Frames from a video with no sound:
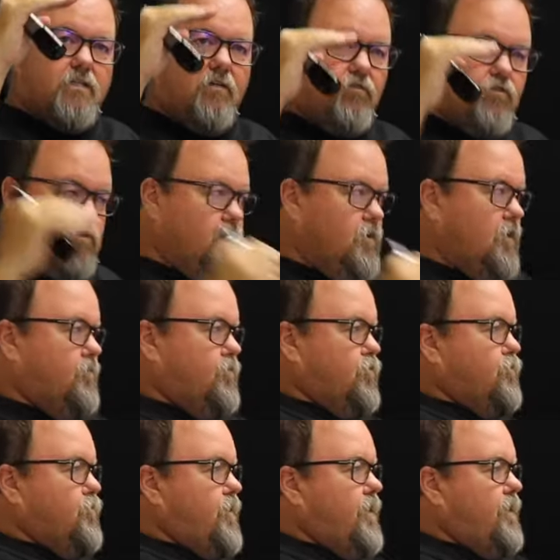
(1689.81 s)
level 2 to level
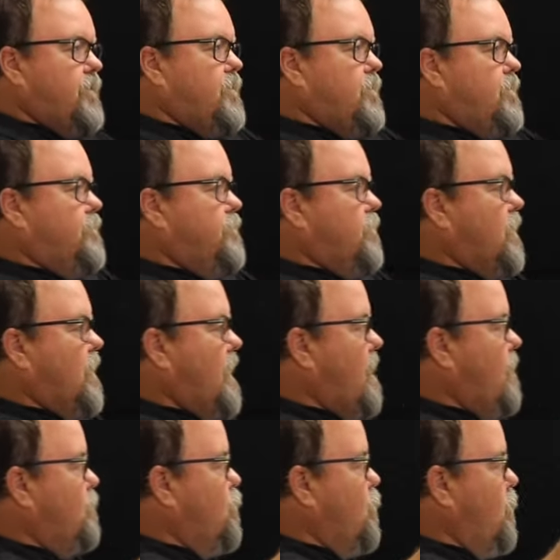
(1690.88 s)
3, they're a
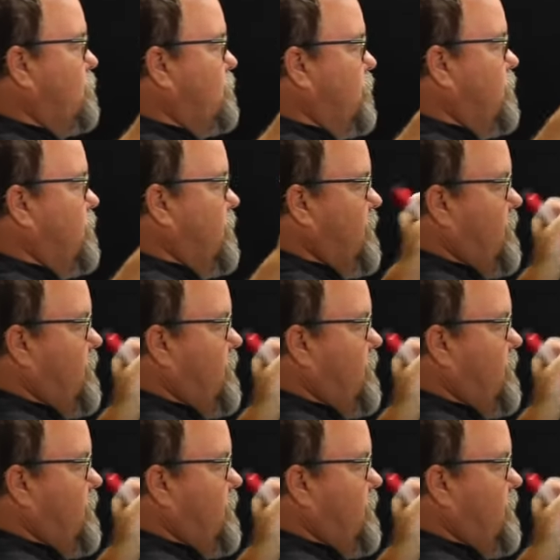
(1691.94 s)
lot warmer.